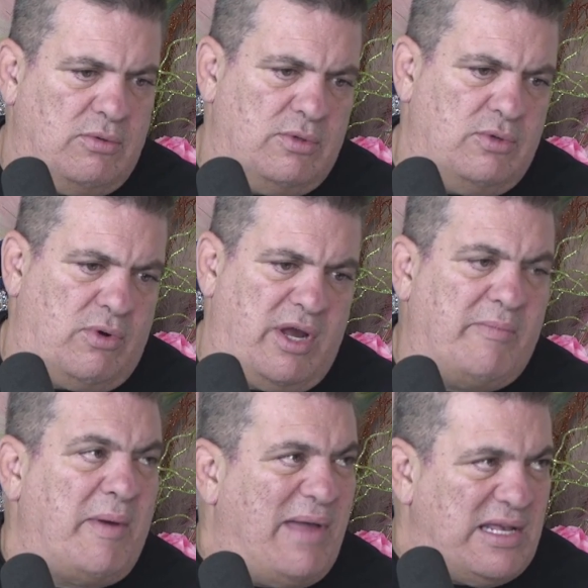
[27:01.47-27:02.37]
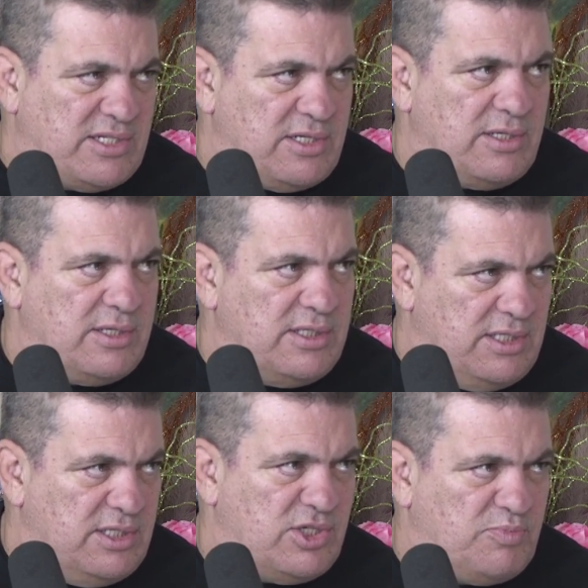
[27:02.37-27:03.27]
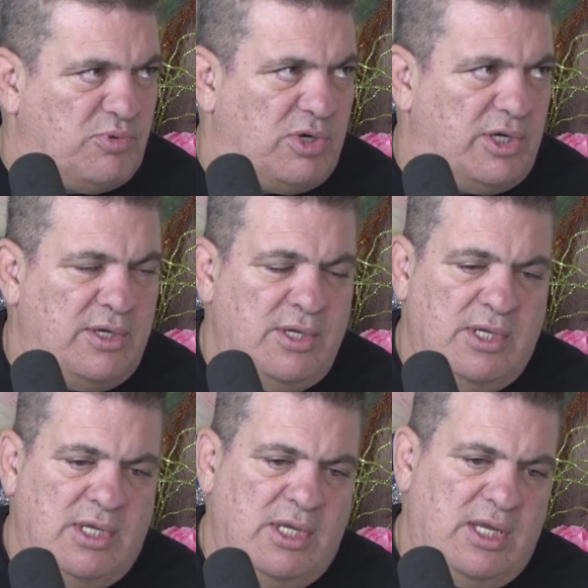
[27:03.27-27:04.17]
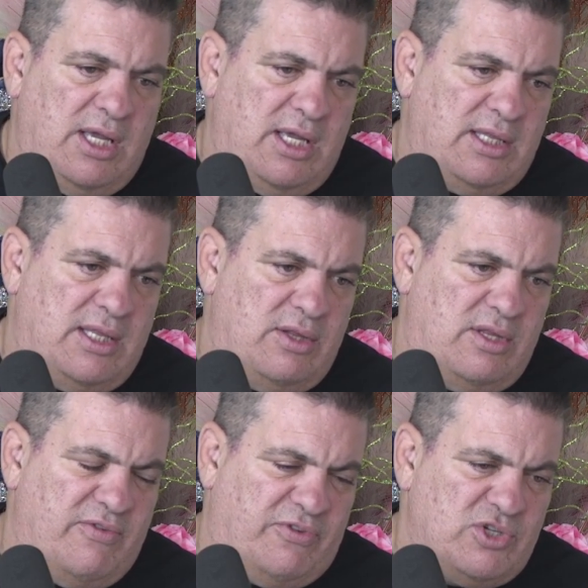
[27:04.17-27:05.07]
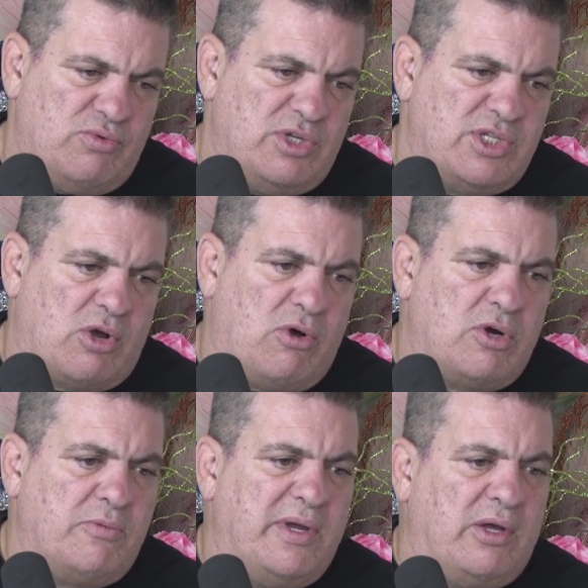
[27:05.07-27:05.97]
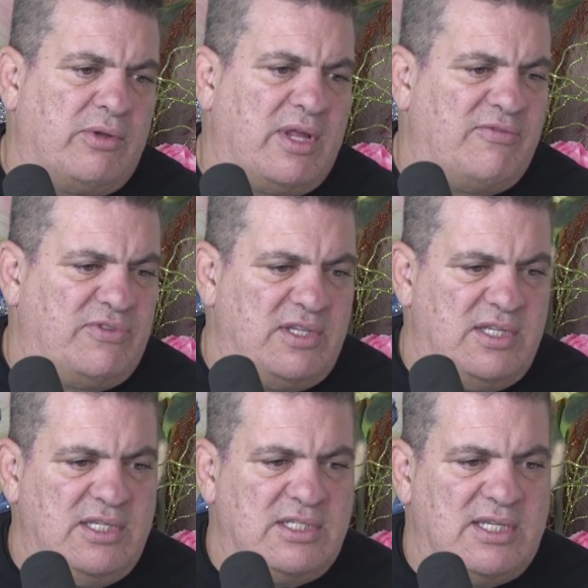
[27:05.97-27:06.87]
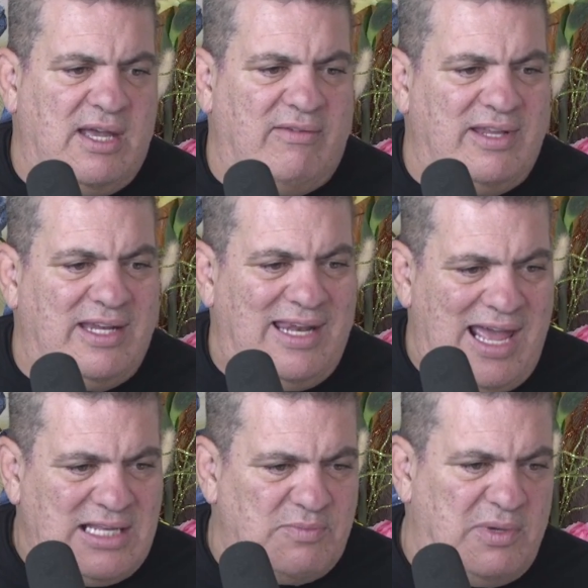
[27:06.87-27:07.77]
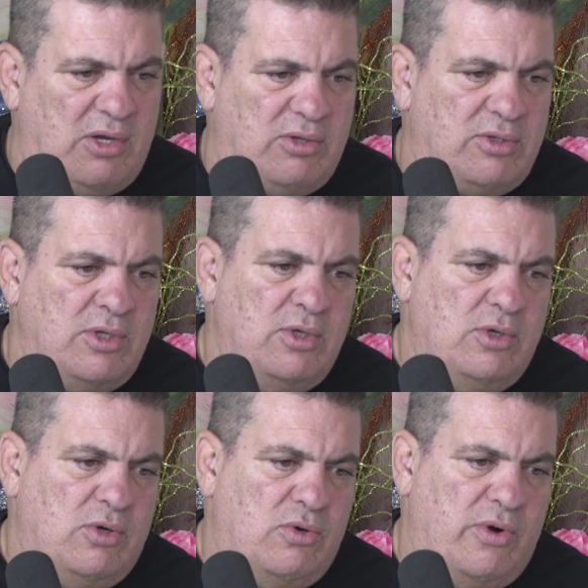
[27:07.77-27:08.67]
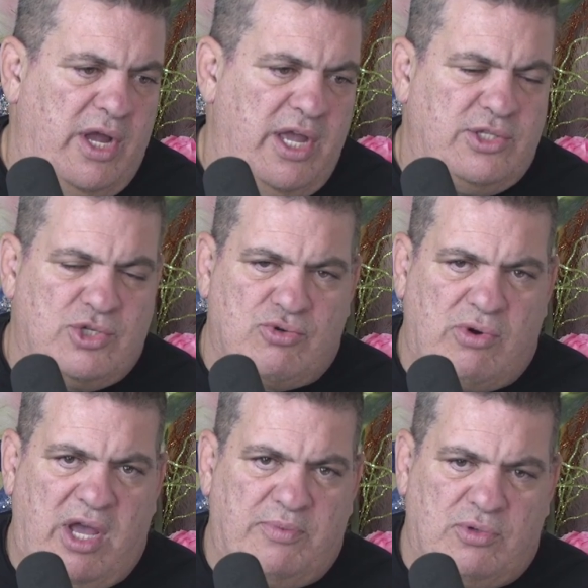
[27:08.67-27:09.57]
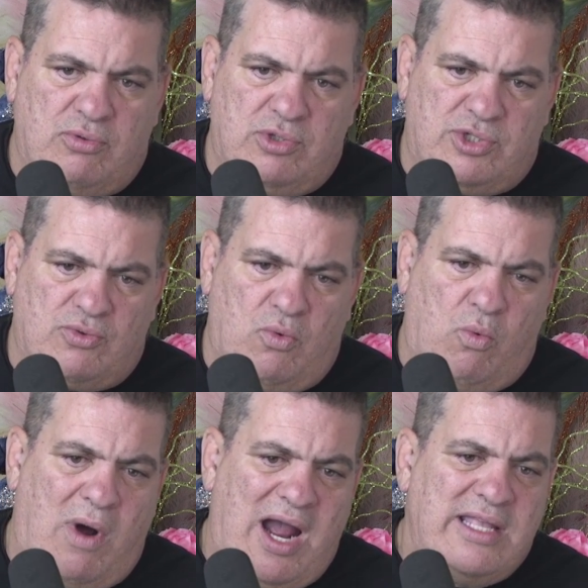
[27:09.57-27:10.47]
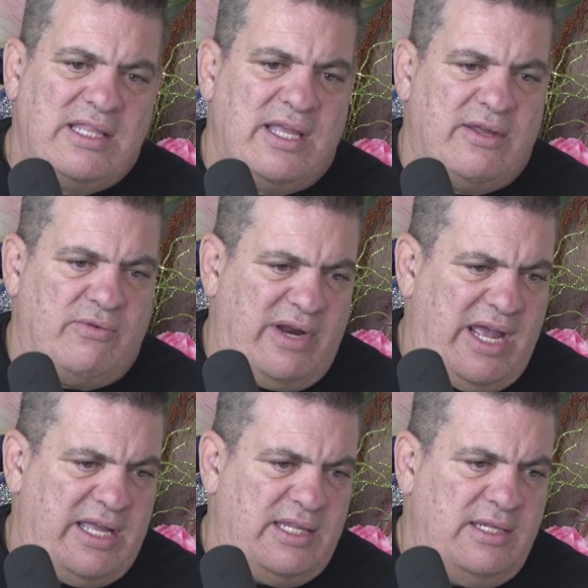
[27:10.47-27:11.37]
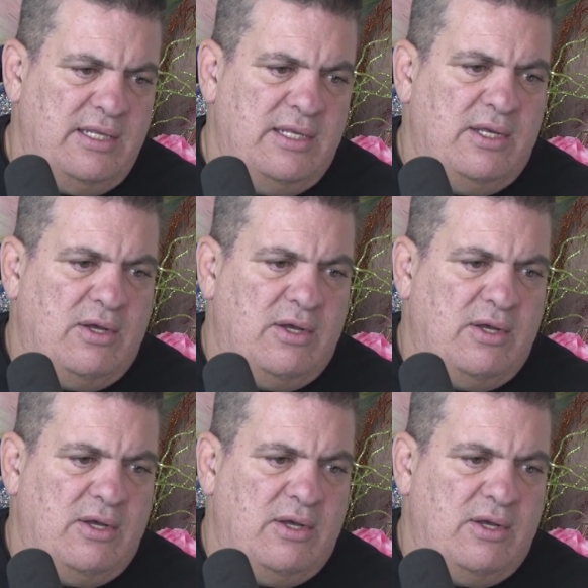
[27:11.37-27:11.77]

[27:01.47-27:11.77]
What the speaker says: you become a master in this sport. And the first one is a quarter belt. After this, have the next belt, who 8 stripes, who is white and red,